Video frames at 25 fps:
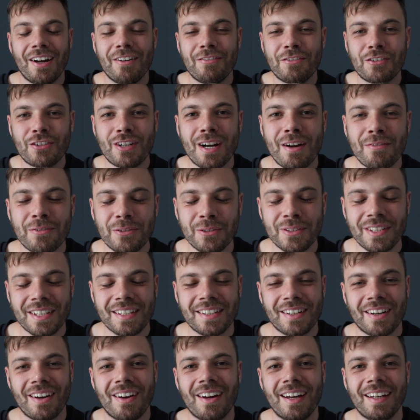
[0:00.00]
I've travelled
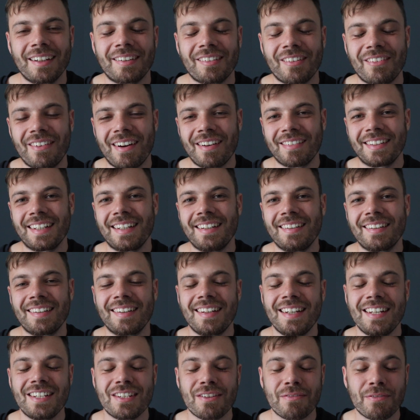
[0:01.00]
and hiked around
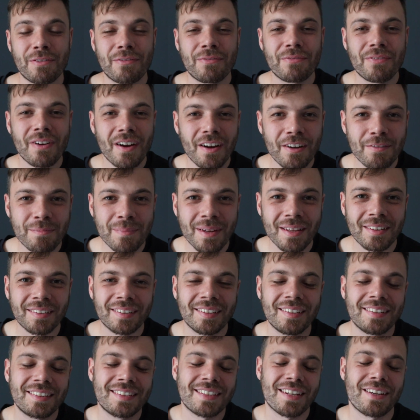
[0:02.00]
Indonesia for 5
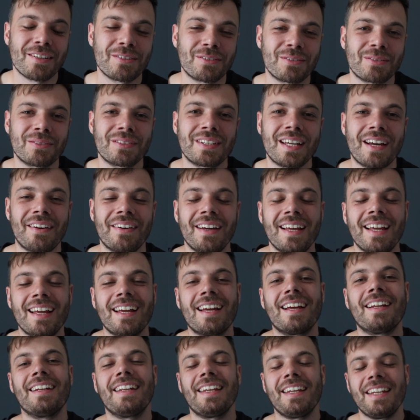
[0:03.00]
months in total now,
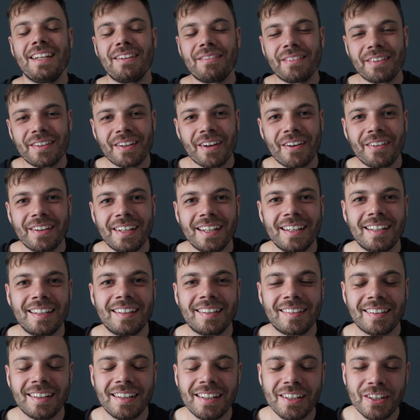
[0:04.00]
and even though it
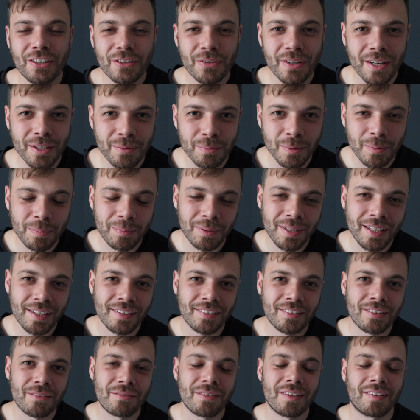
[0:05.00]
is an incredible
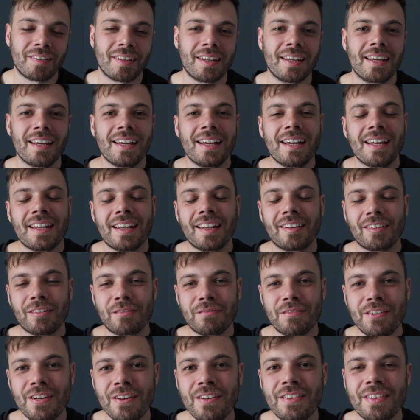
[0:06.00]
place to visit, there's
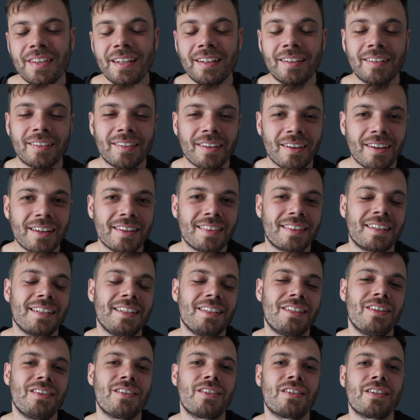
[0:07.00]
a few things that I
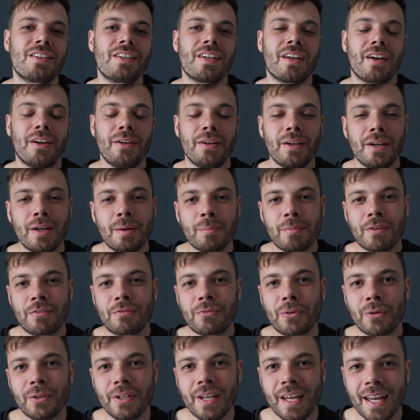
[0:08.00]
think you should know
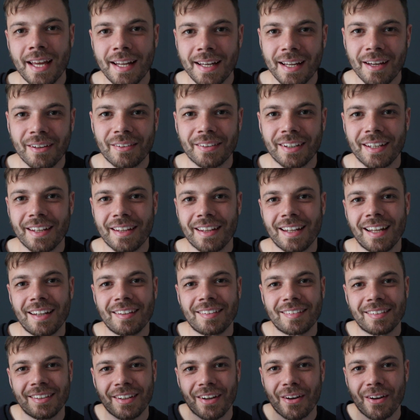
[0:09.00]
before you head out there. Let's